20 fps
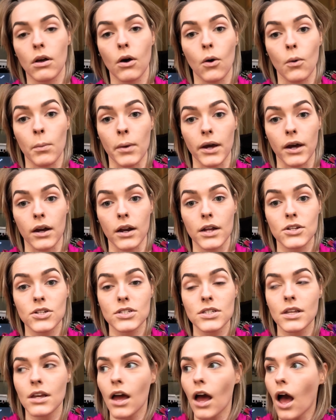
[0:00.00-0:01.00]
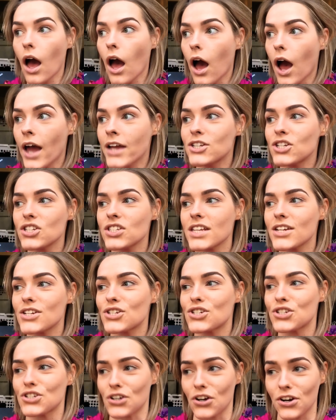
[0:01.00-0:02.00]
Oh my God, I just said
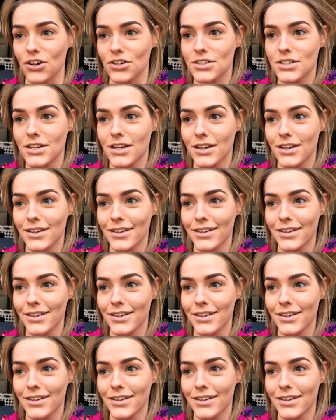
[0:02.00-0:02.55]
Chart.